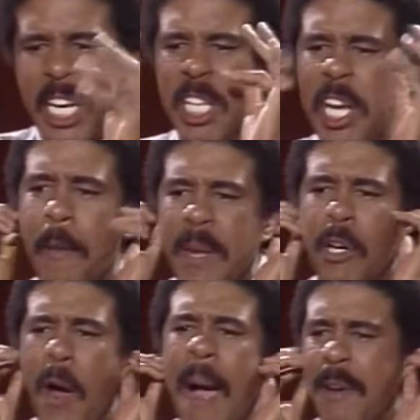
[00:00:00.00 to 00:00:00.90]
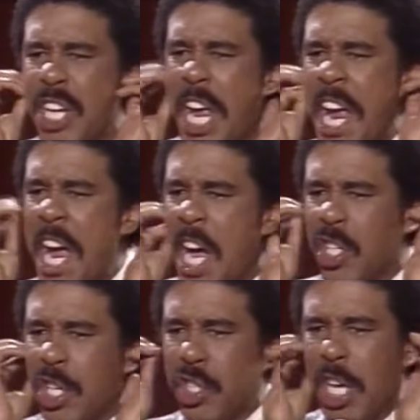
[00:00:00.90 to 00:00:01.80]
this and be grabbing your
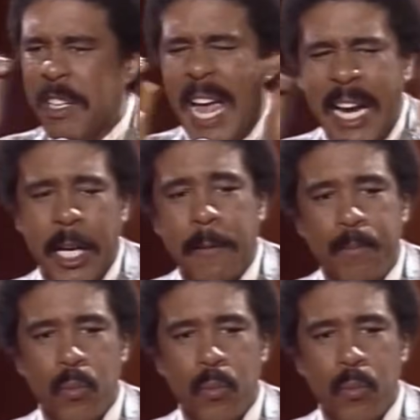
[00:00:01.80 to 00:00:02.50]
ears and shit like this.